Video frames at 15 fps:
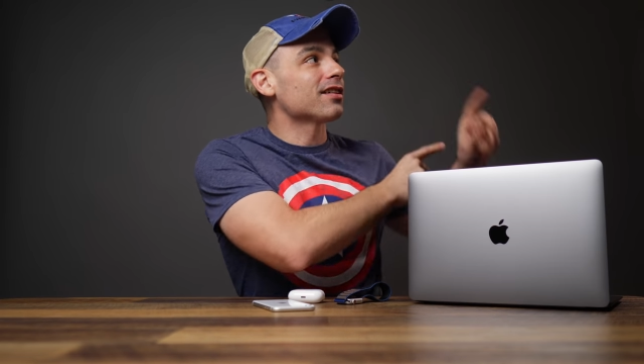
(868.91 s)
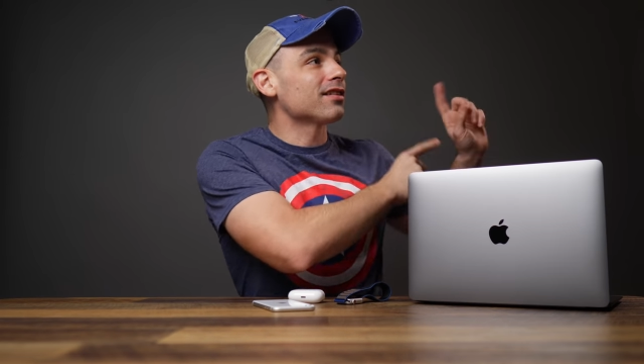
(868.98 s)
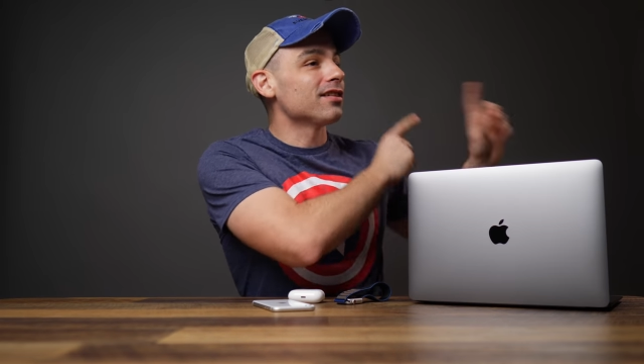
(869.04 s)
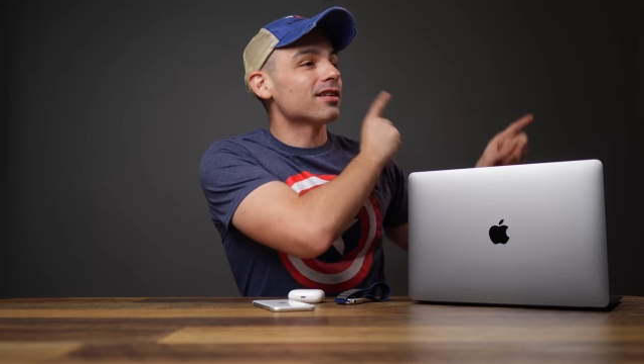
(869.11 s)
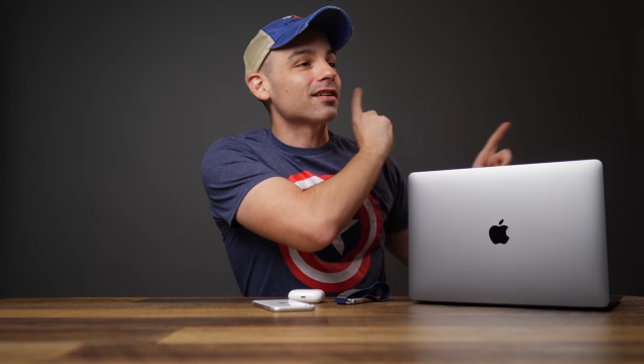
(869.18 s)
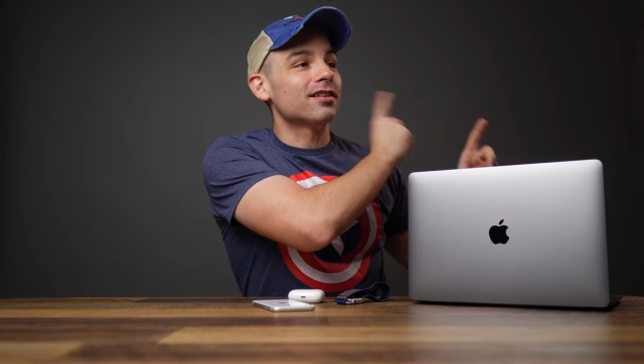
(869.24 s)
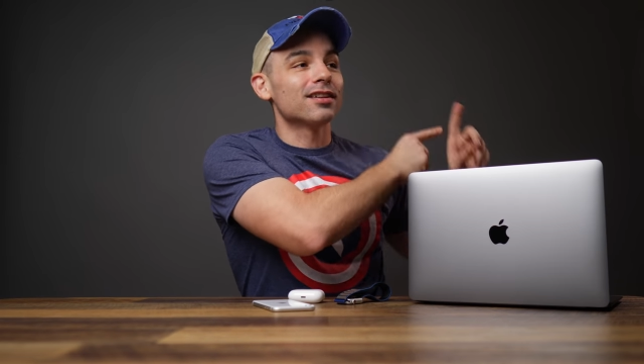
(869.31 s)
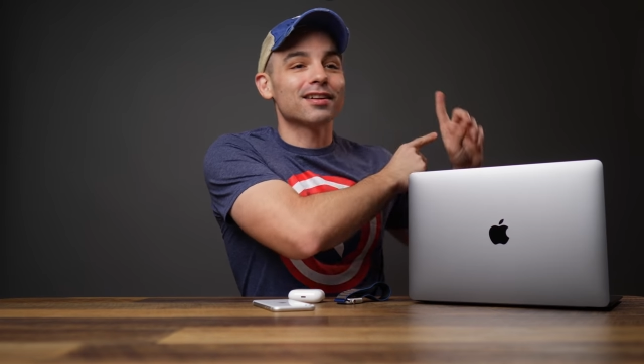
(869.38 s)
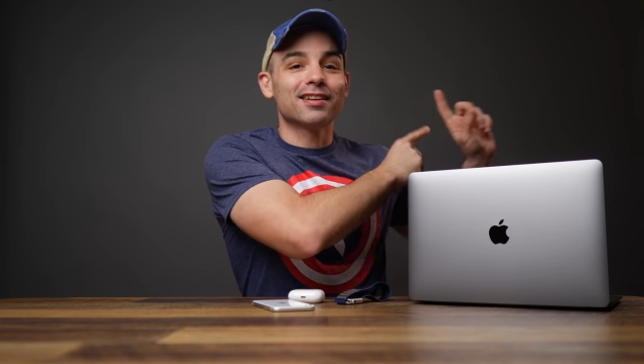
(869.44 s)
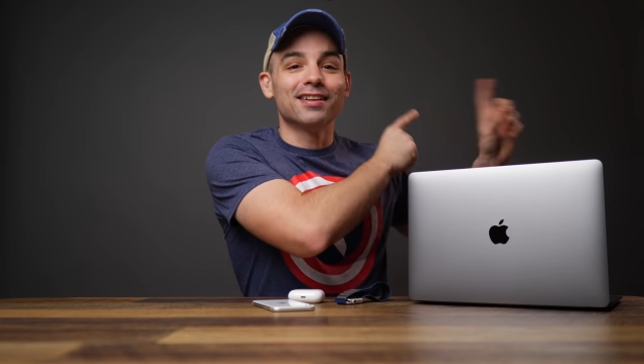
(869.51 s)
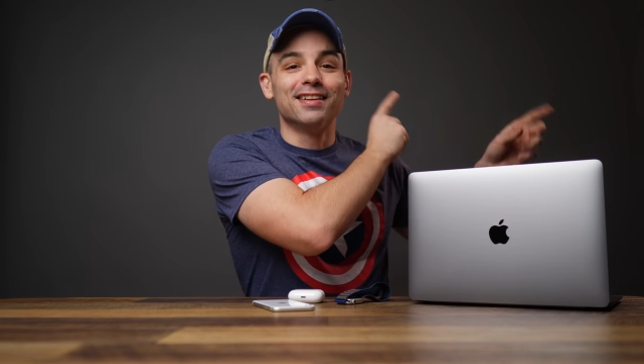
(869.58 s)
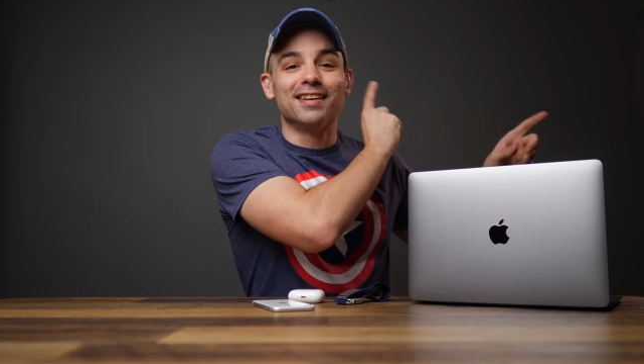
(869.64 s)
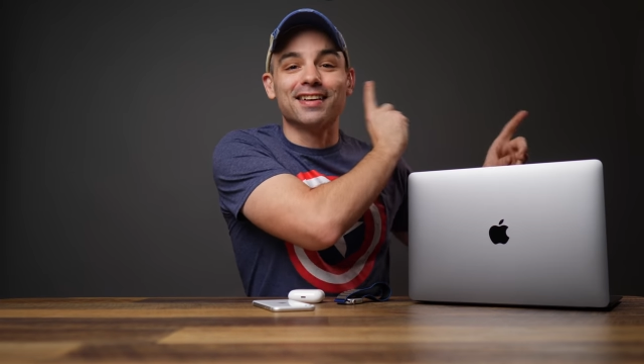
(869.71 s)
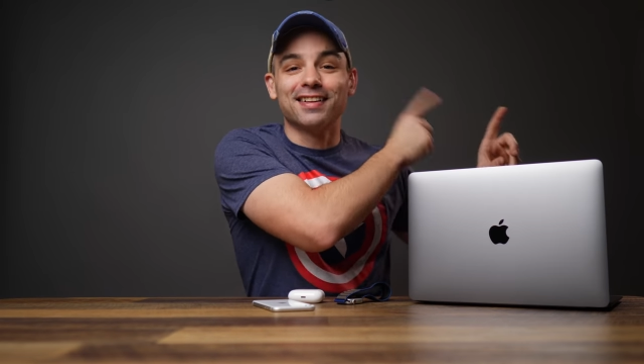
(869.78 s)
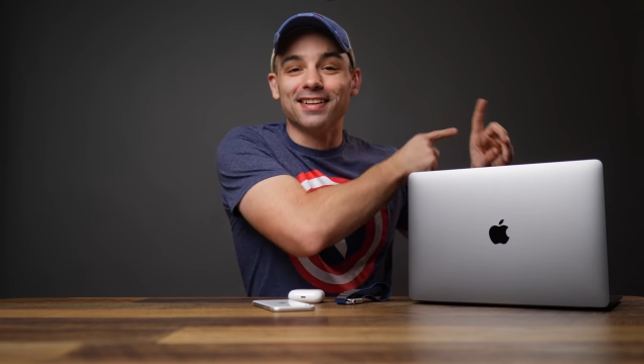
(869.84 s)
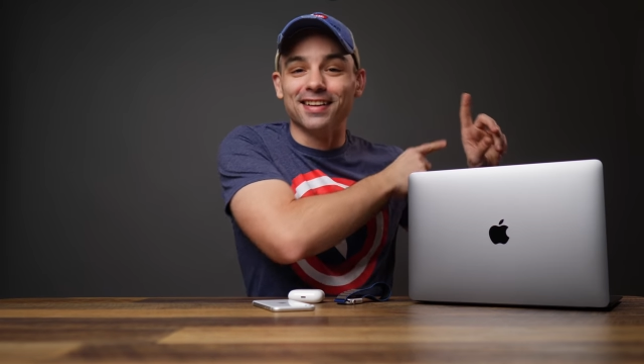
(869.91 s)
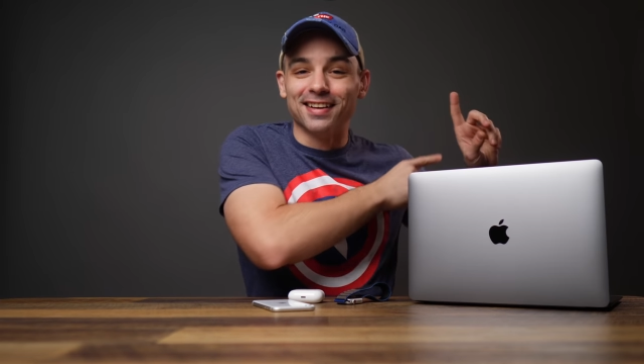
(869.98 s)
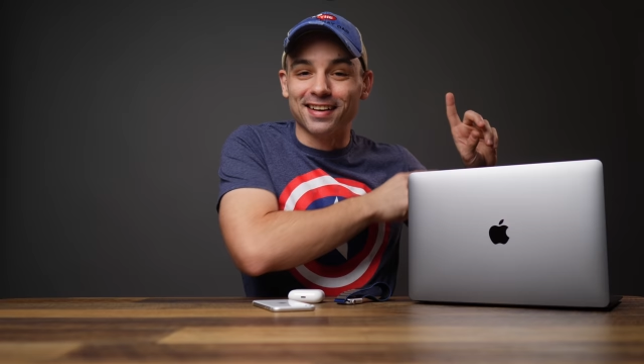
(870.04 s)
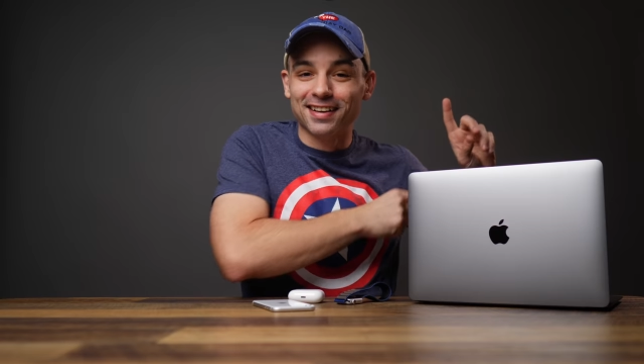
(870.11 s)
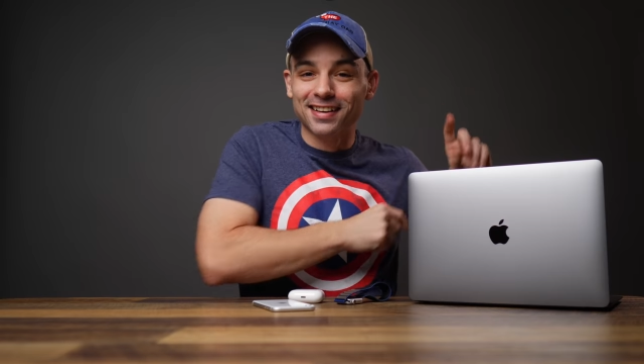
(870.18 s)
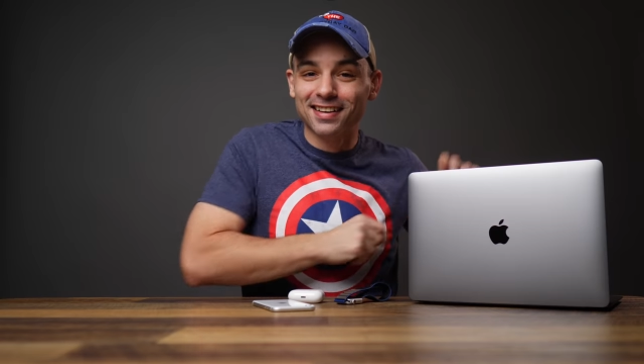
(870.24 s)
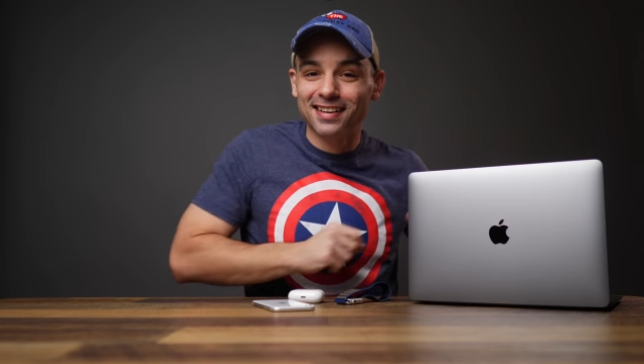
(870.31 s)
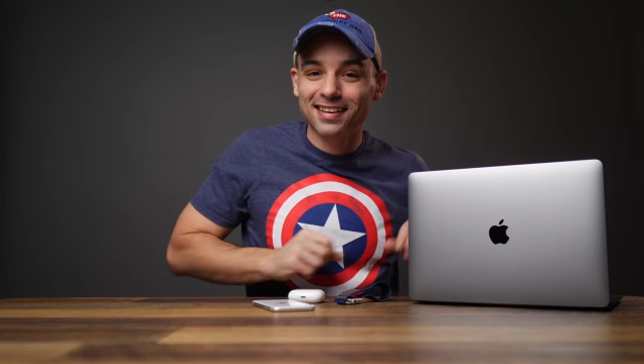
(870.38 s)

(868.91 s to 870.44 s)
click, click, click, click.